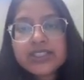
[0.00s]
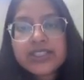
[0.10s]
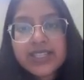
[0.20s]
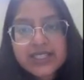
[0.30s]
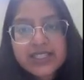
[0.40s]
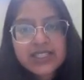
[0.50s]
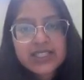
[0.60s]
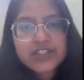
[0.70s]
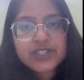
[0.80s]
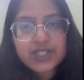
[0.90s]
it degrades
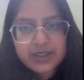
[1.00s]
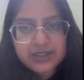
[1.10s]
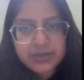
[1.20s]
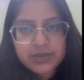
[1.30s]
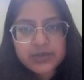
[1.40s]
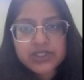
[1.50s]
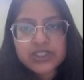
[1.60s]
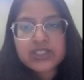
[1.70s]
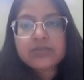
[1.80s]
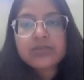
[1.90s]
essential life support
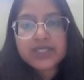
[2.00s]
system,